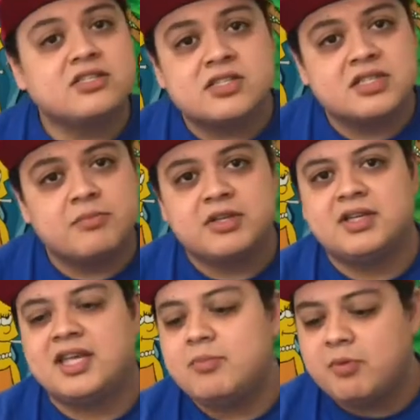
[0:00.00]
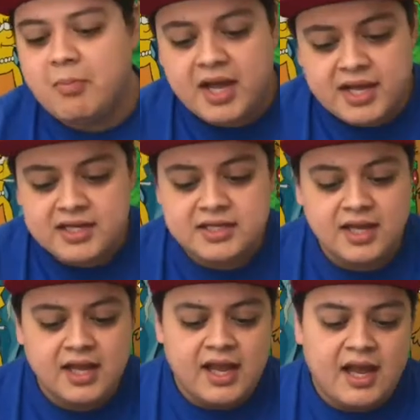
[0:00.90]
just something to keep in mind.
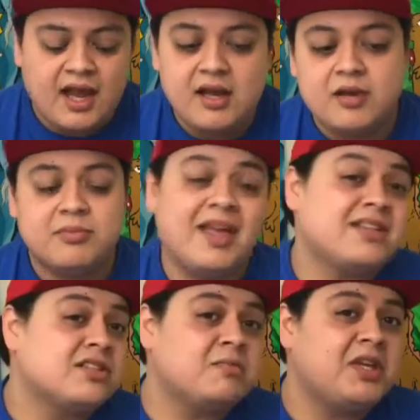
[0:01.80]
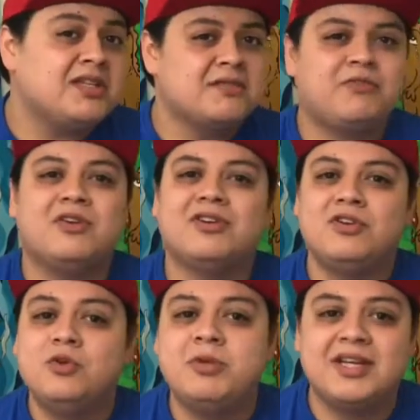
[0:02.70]
That just means if you're a
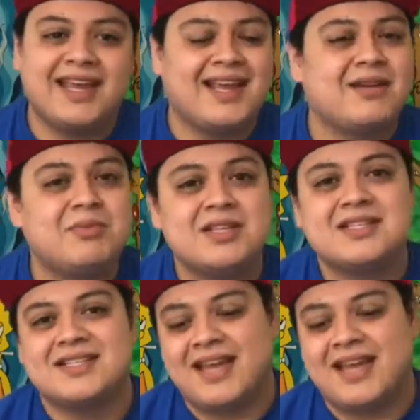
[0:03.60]
newbie to cannabis